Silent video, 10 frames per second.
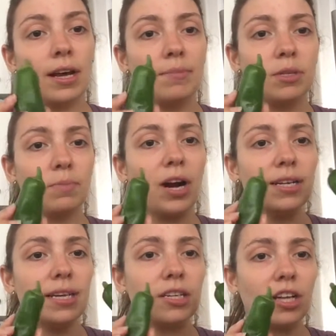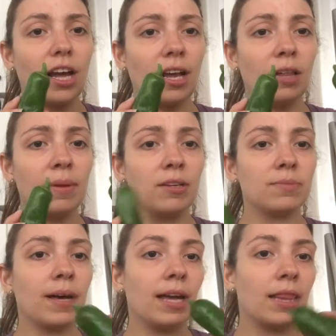I'm surprised I actually had jalapenos.
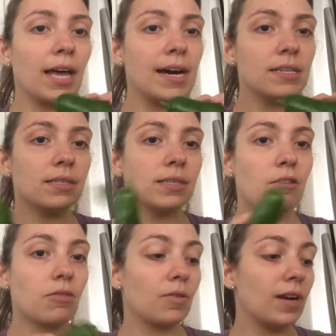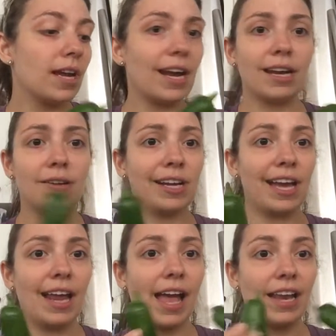My last 3, I didn't
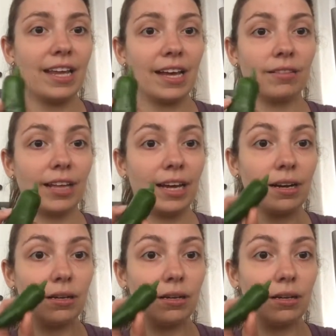get any like